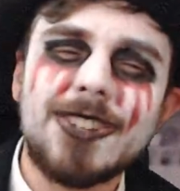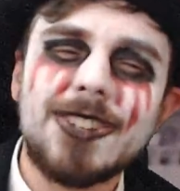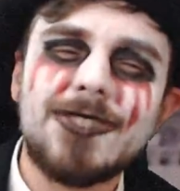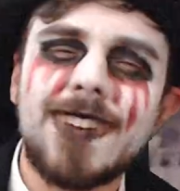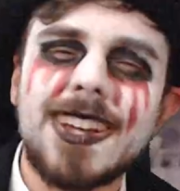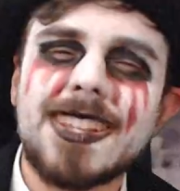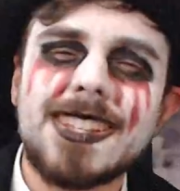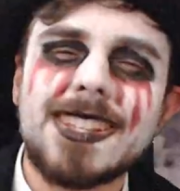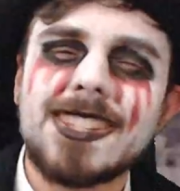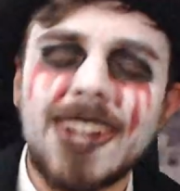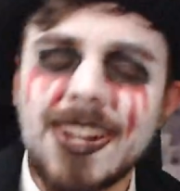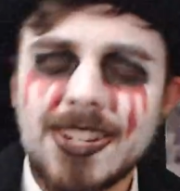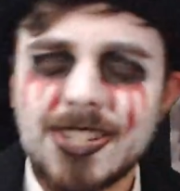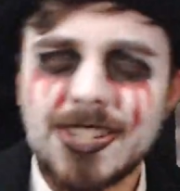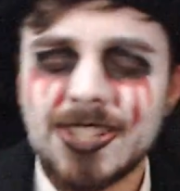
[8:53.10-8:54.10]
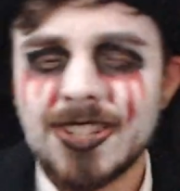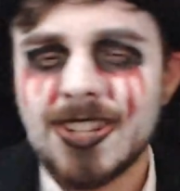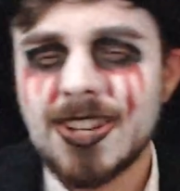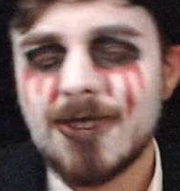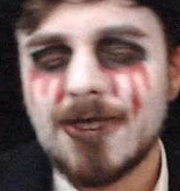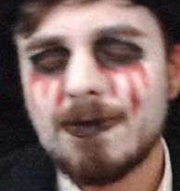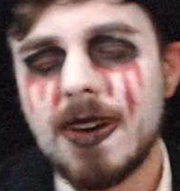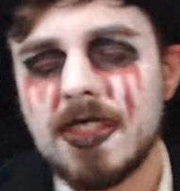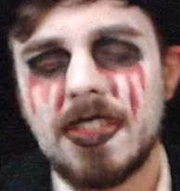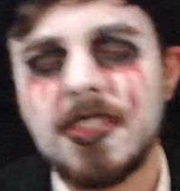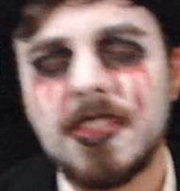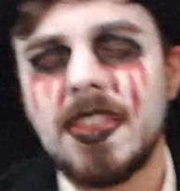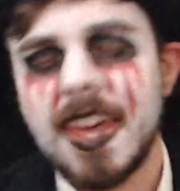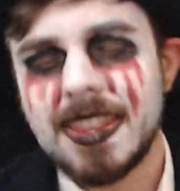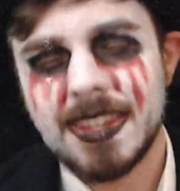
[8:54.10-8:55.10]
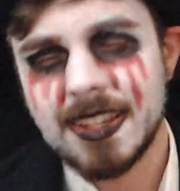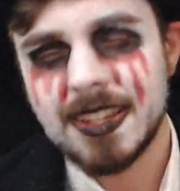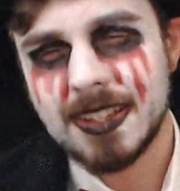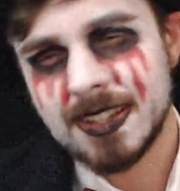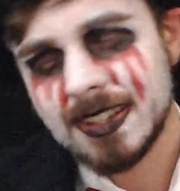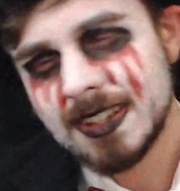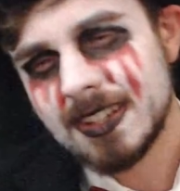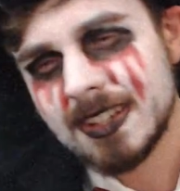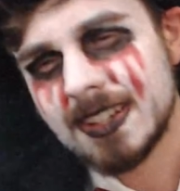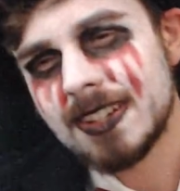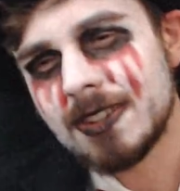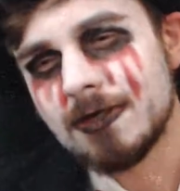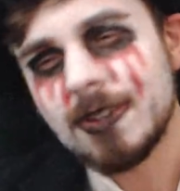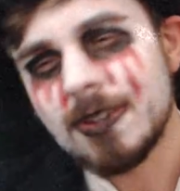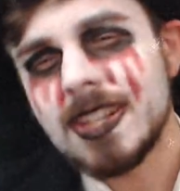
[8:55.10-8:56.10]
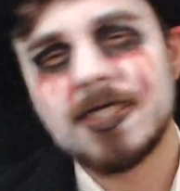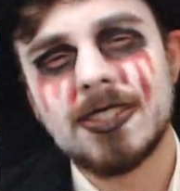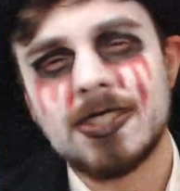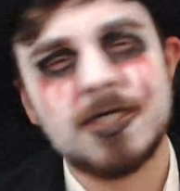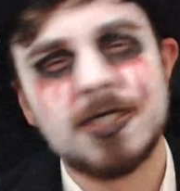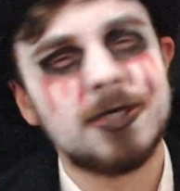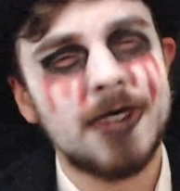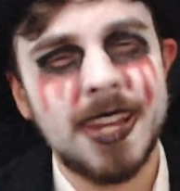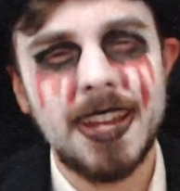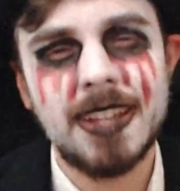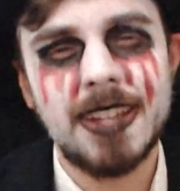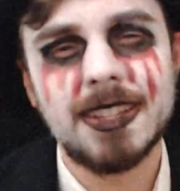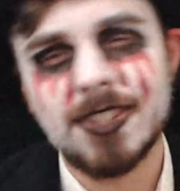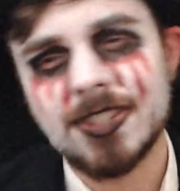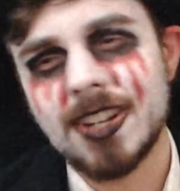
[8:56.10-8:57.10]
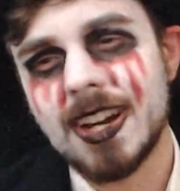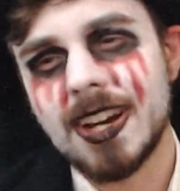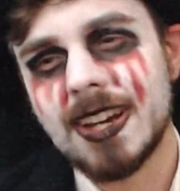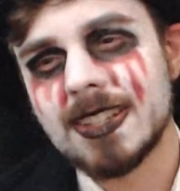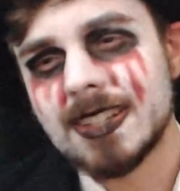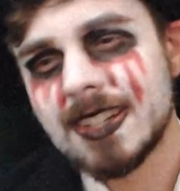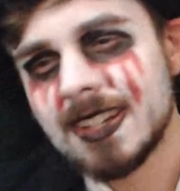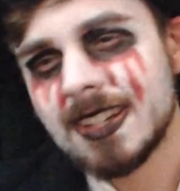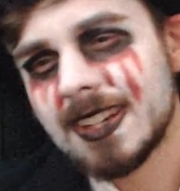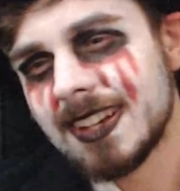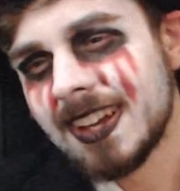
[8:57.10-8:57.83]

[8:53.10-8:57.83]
you find such pathetic reasons to hate each other.